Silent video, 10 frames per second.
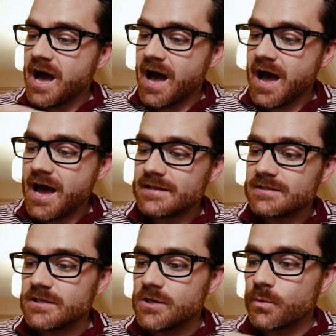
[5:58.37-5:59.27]

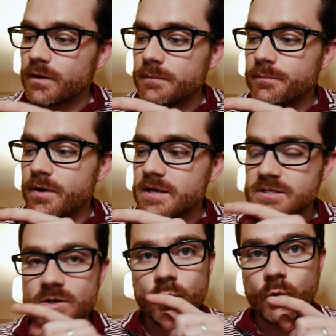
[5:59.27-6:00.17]
and when I
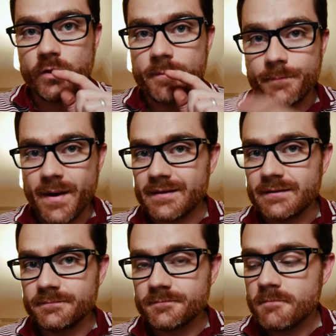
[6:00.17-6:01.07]
press and hold the
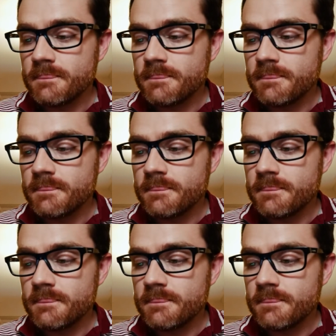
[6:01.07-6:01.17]
button,